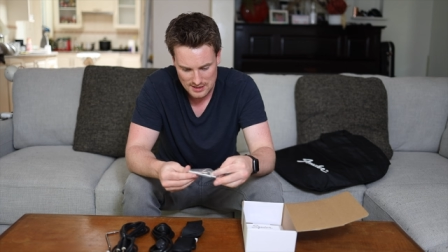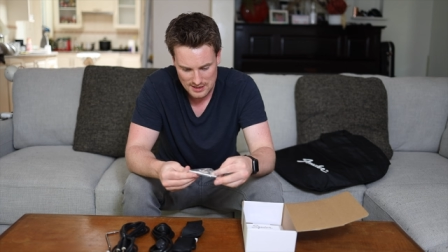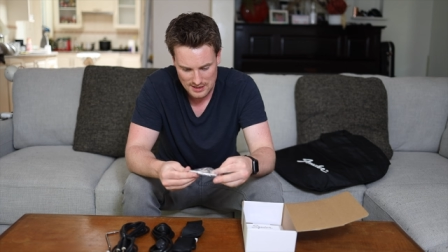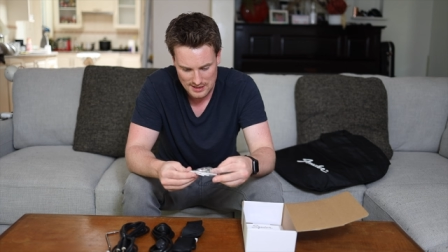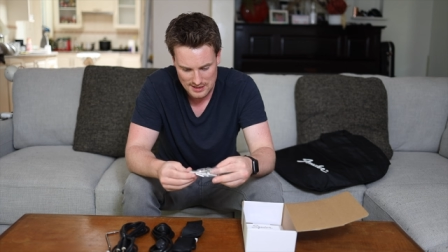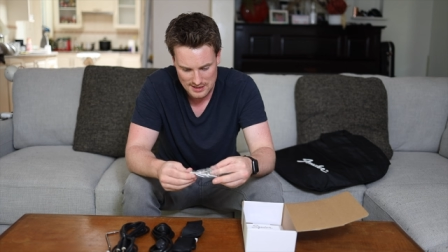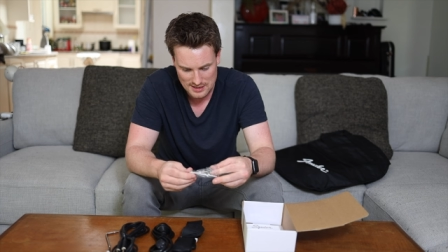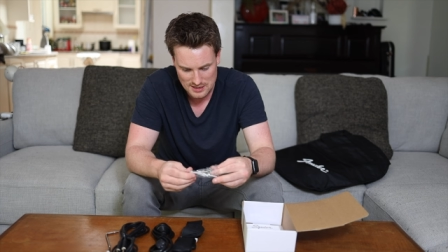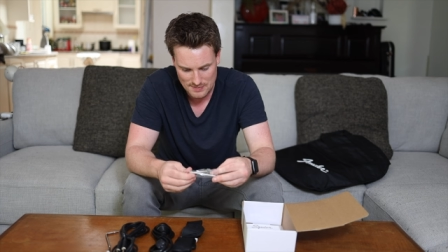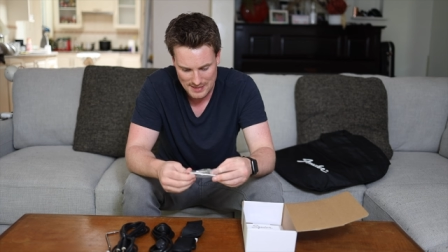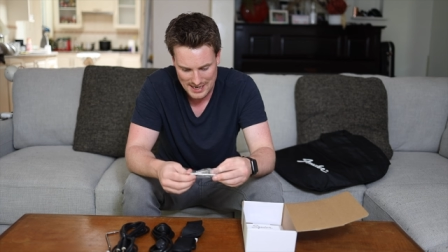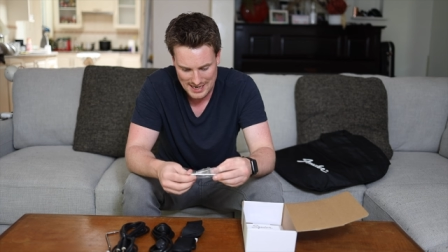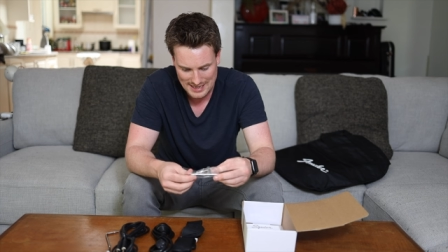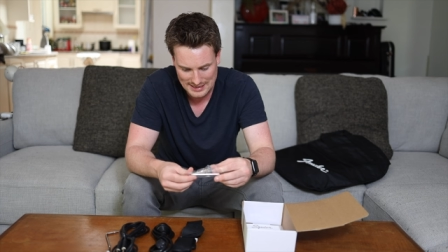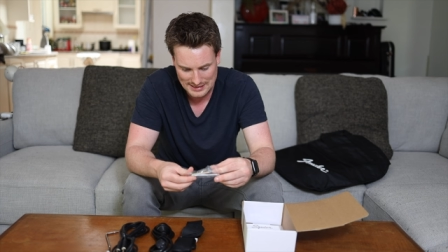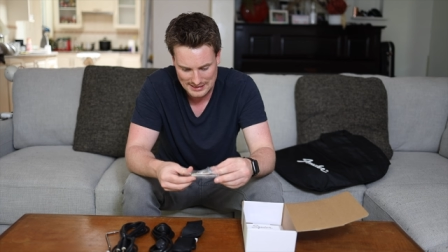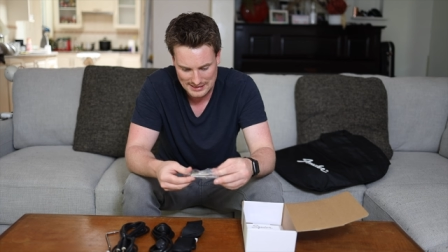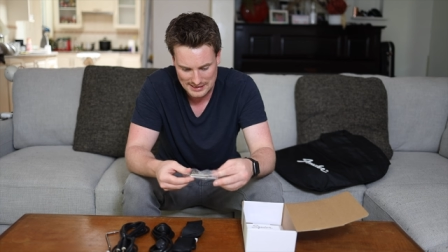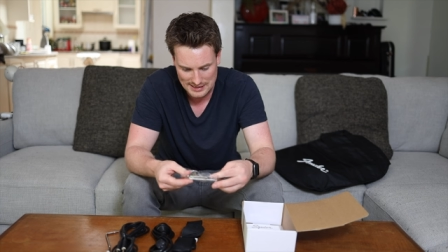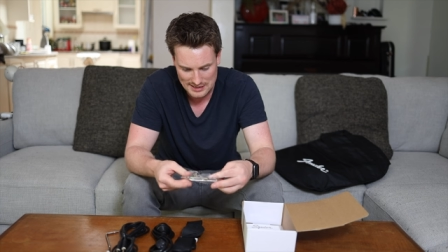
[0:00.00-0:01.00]
and some
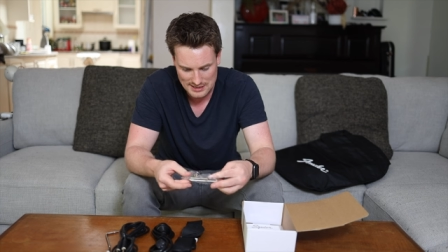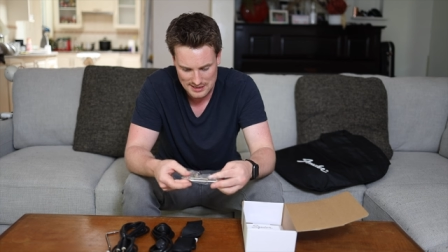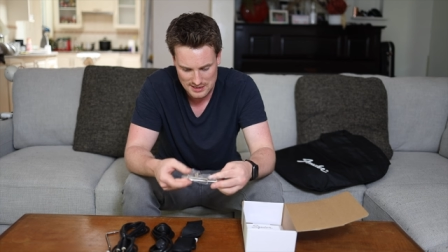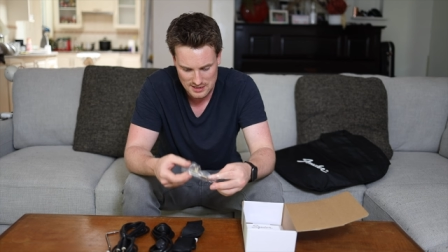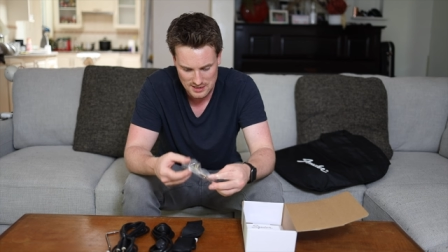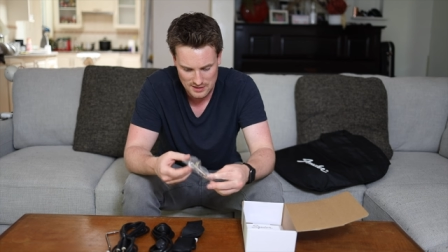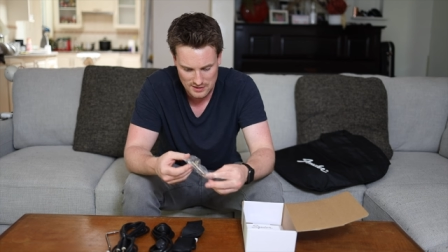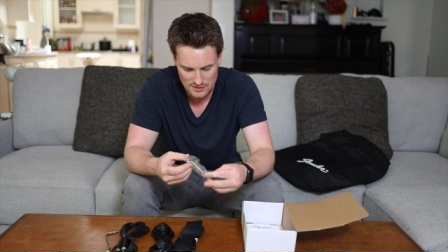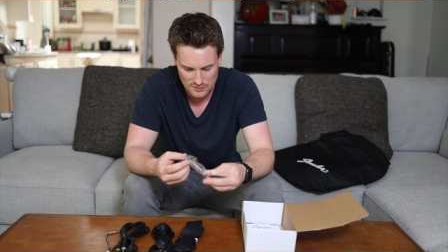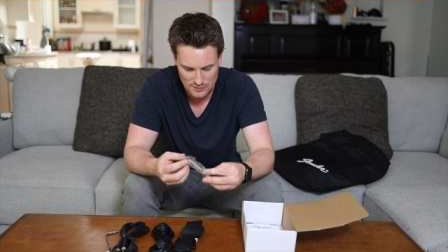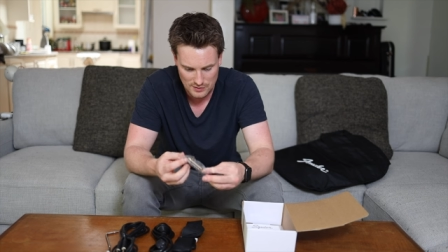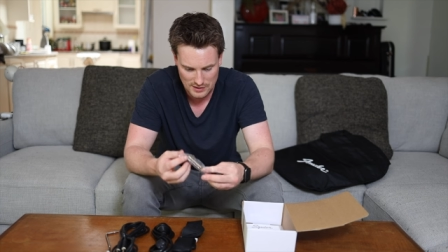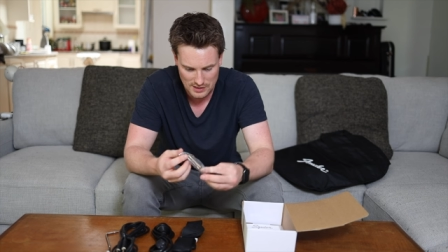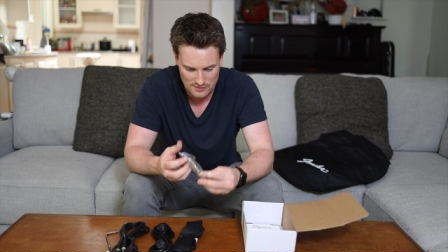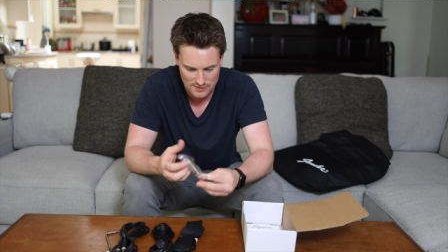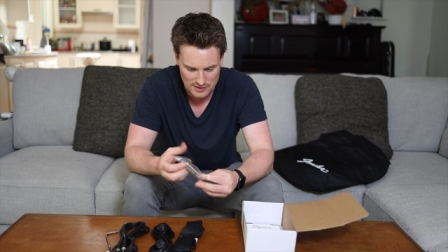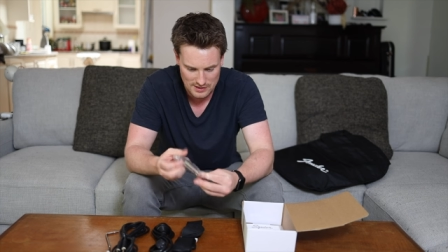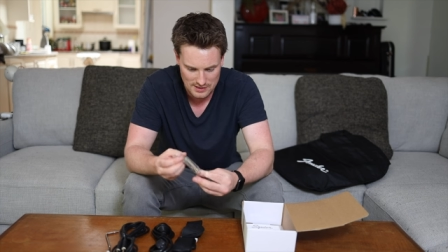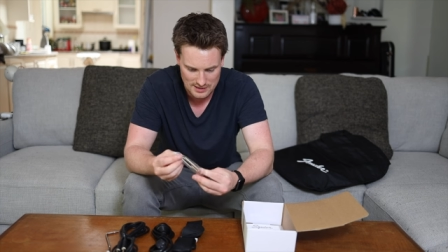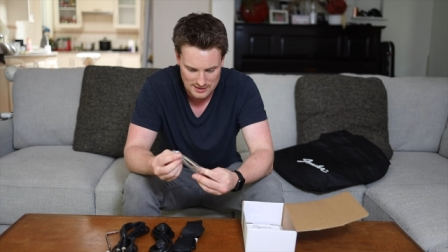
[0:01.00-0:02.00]
Allen keys for
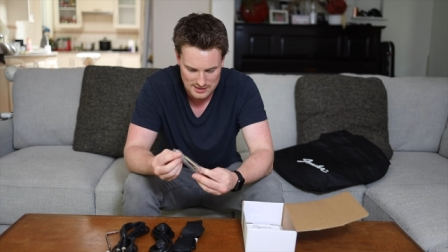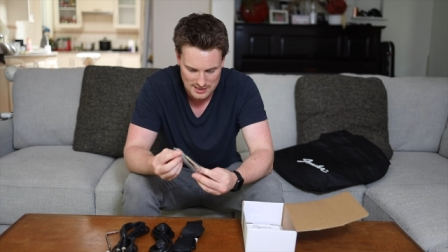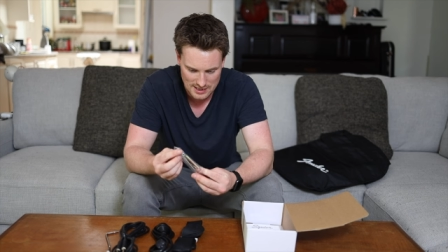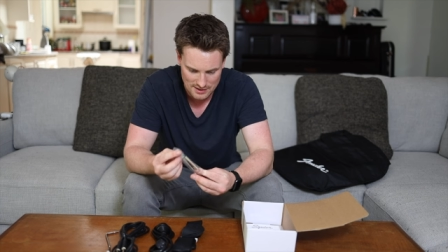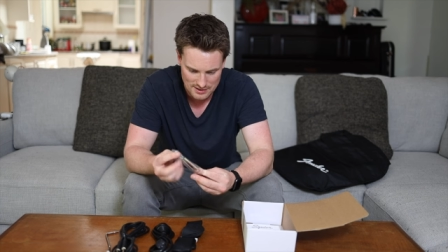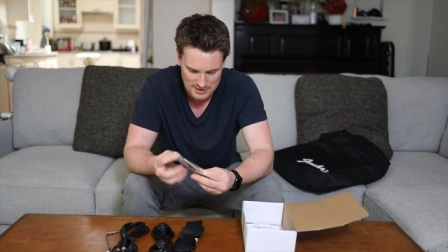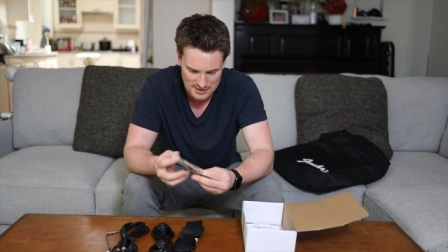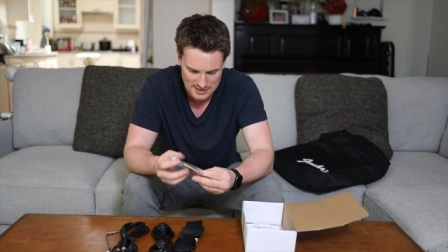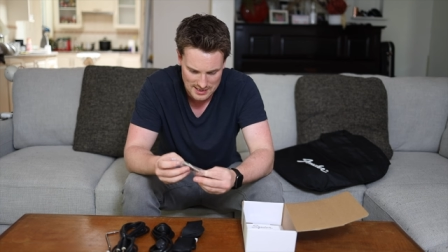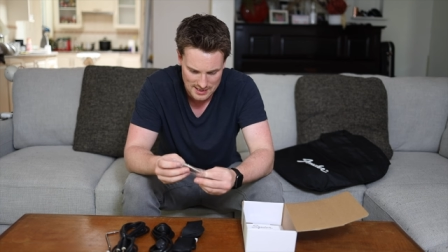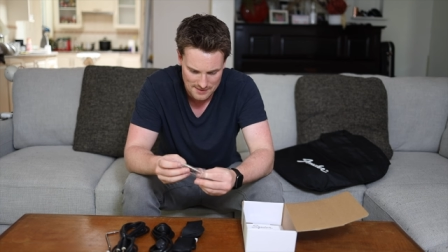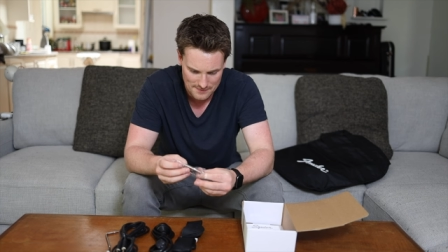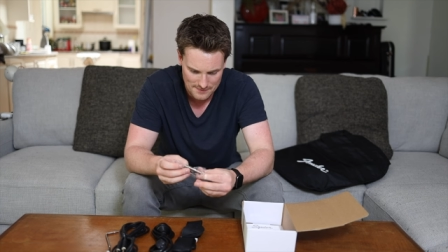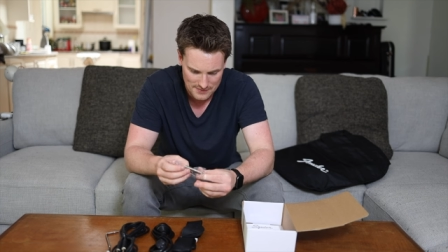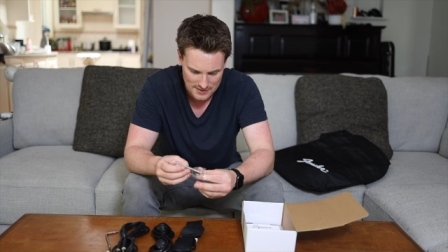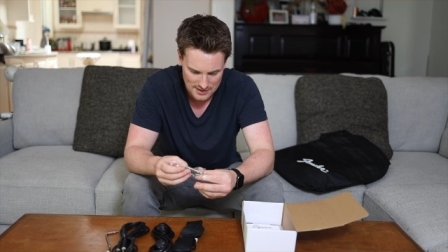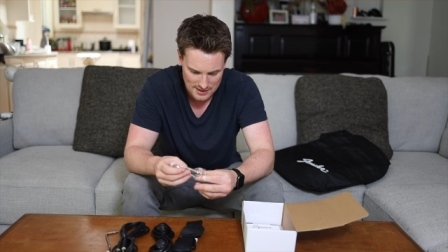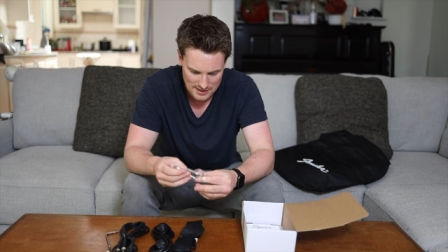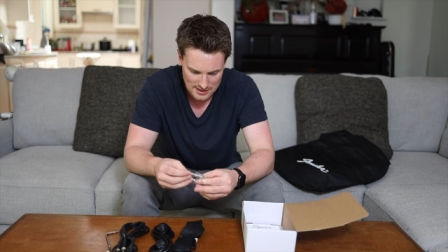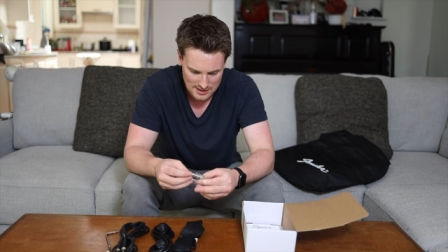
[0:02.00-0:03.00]
giving the guitar a setup.
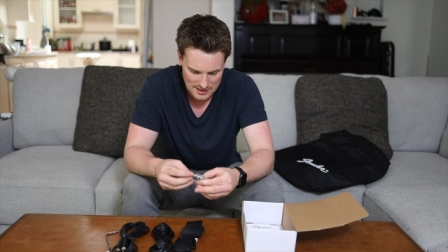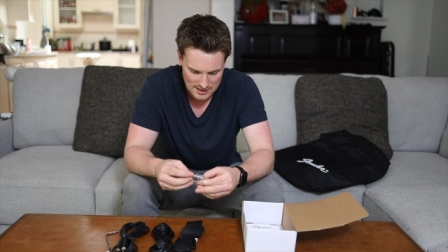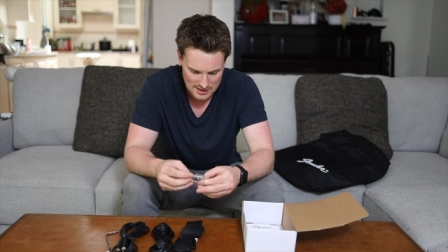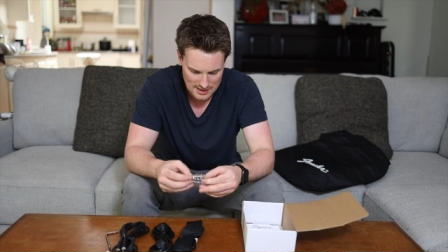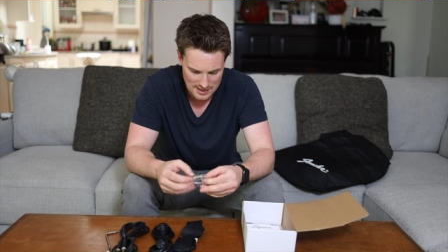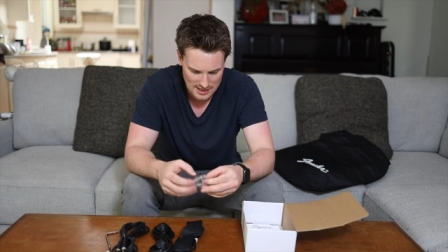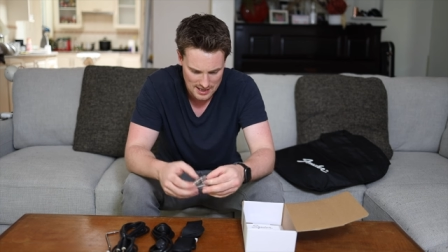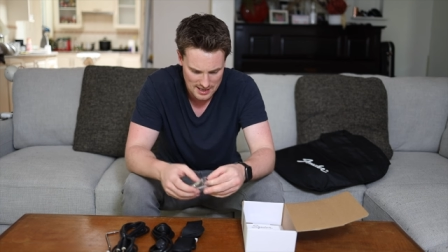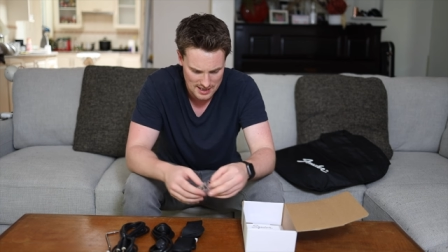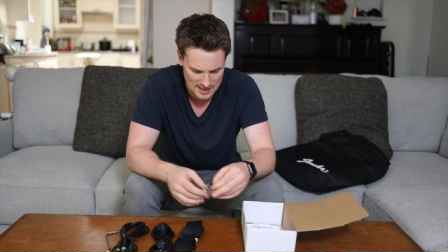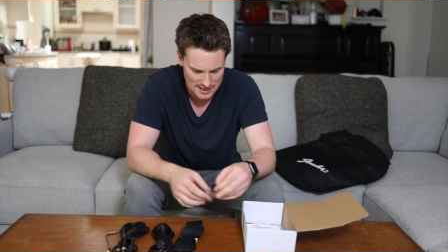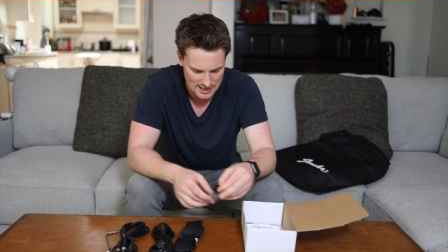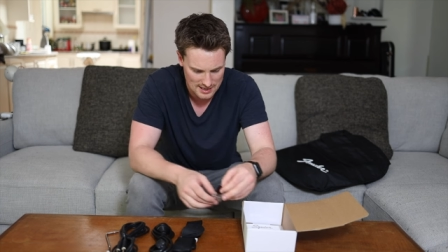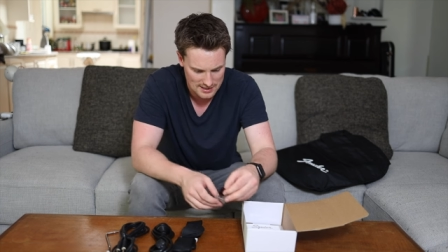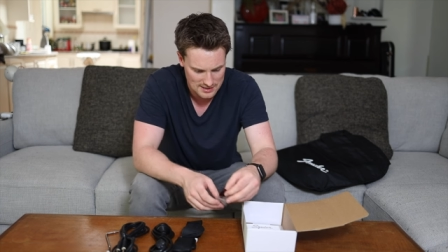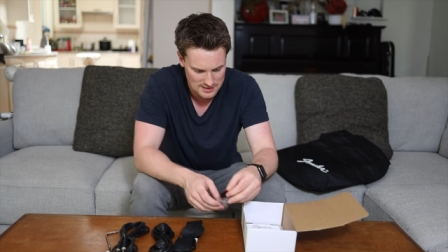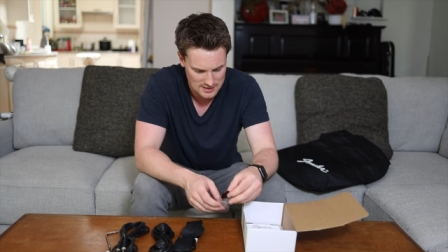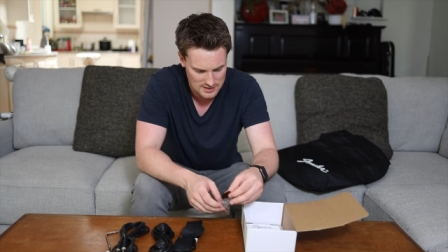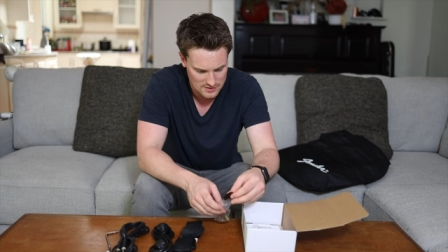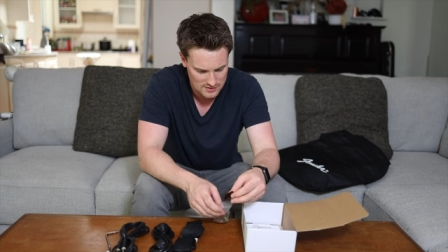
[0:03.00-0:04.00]

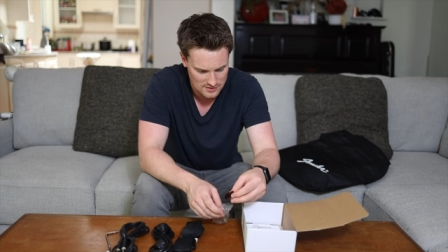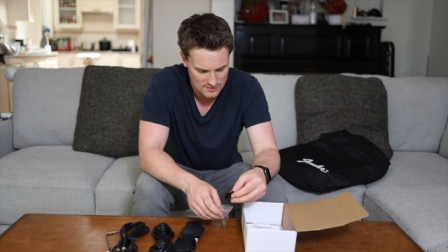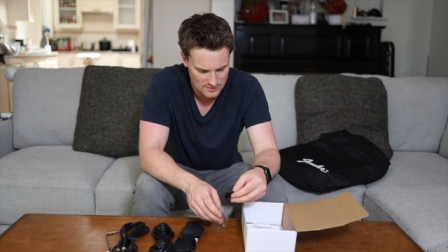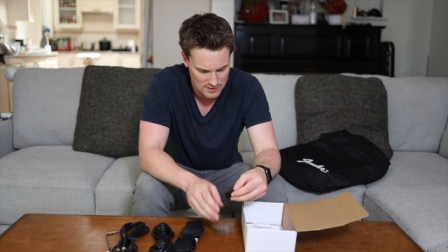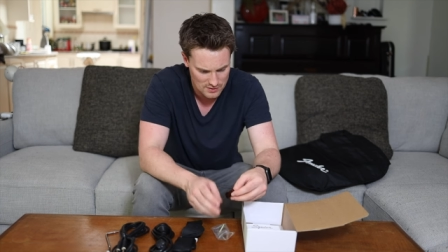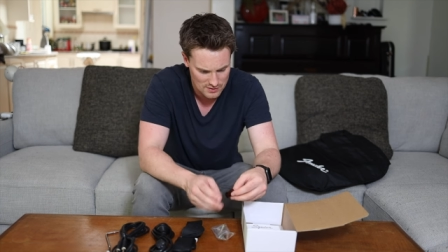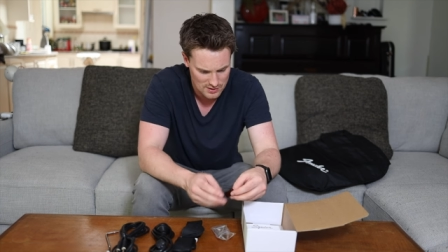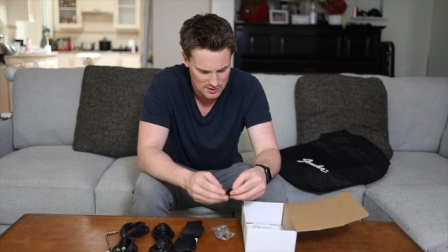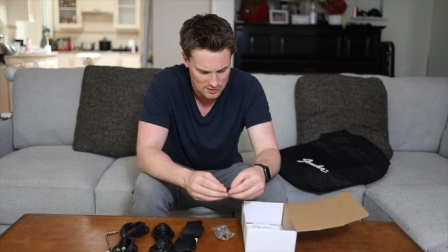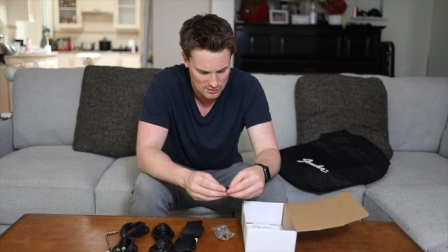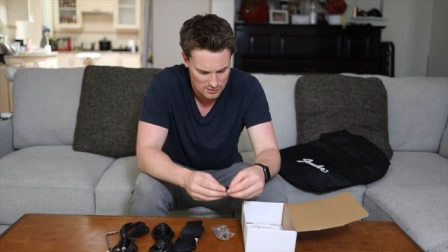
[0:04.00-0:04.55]
And, very